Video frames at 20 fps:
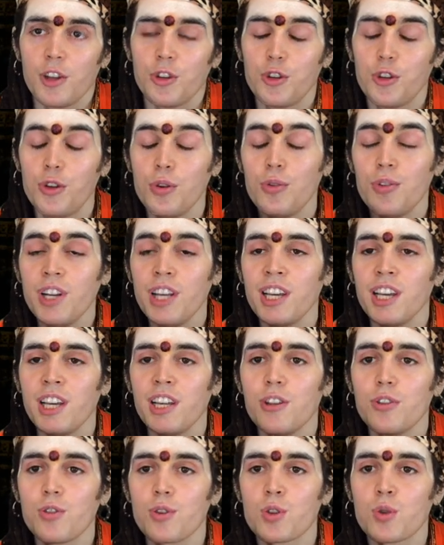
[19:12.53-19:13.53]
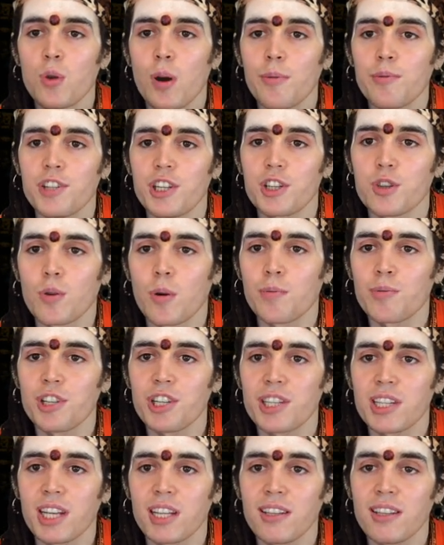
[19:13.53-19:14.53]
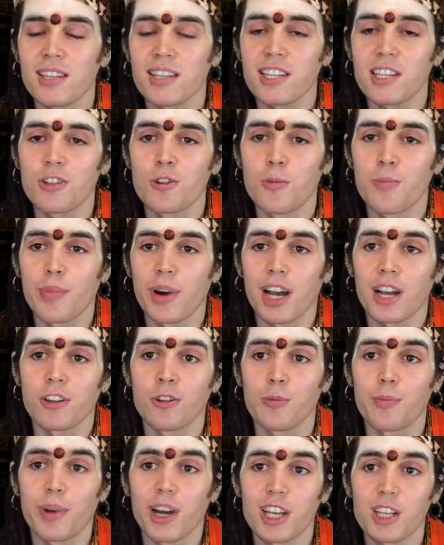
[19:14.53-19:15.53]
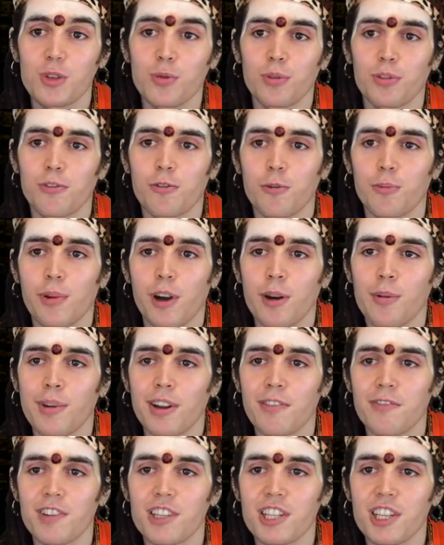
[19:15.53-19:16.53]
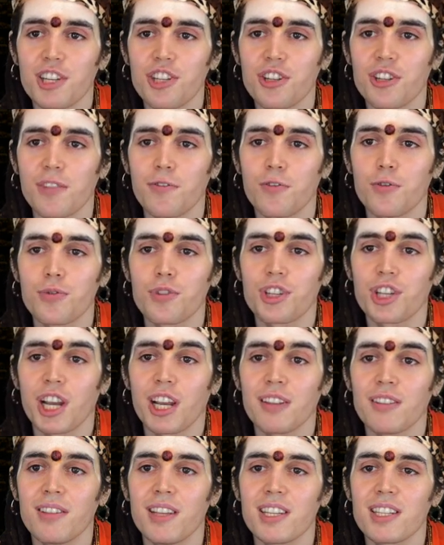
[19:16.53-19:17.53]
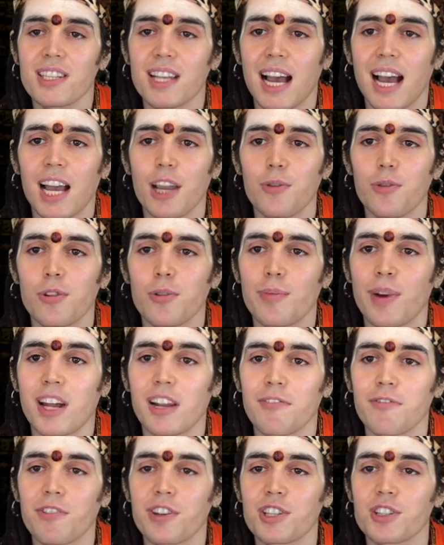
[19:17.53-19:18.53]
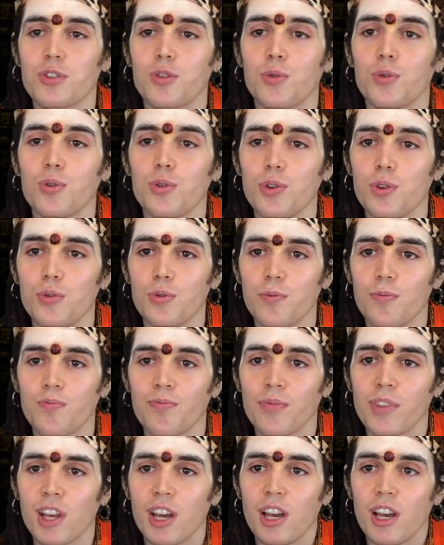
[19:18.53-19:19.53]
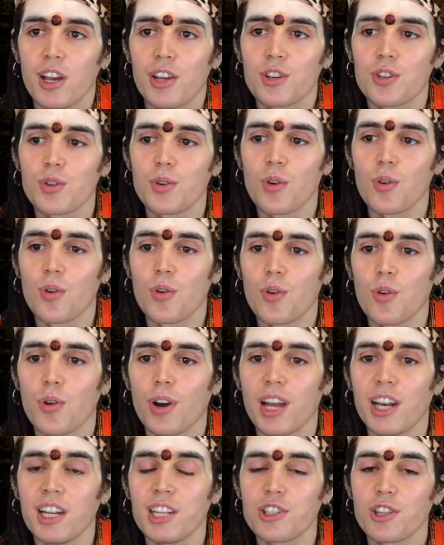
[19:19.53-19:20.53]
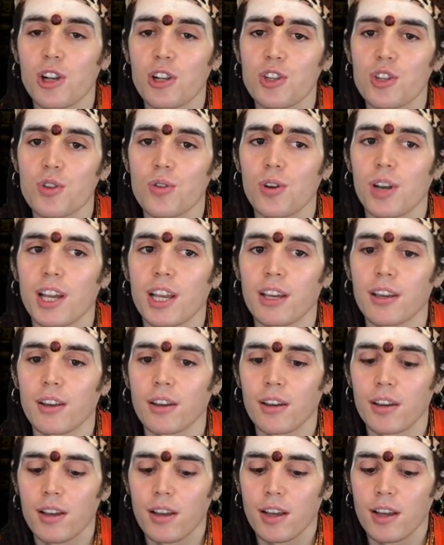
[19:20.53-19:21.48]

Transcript: tuning in to Swamiji. Swamiji said this is the password for power manifestation. If you chant this, I will manifest through you. So, and it's also like,